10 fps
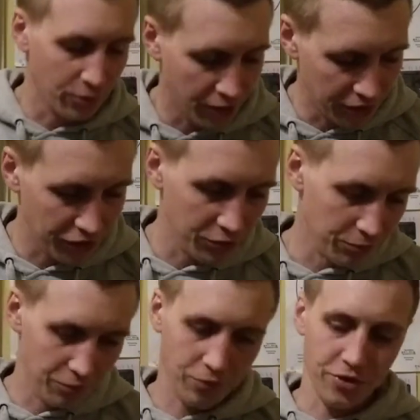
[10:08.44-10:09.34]
to want to do
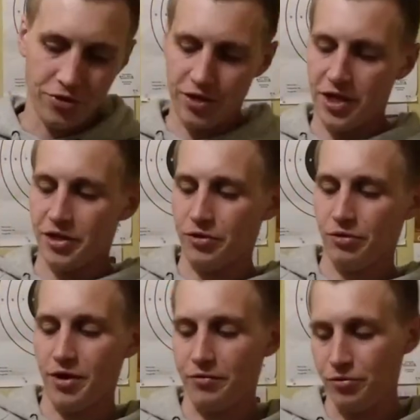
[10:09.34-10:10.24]
before you take your
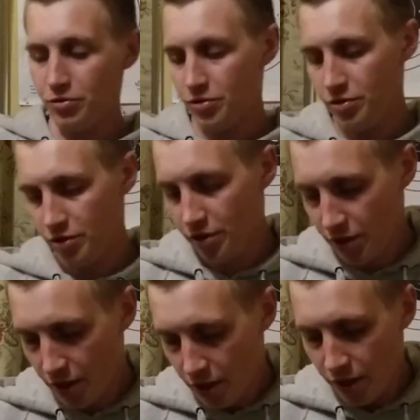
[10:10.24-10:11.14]
rifle
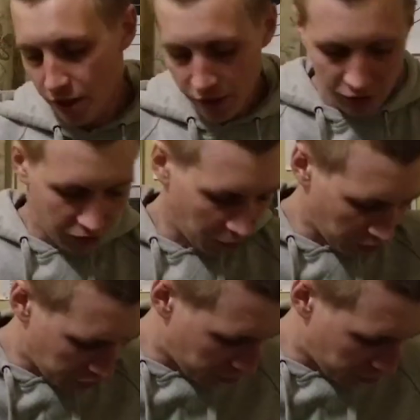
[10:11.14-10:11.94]
somewhere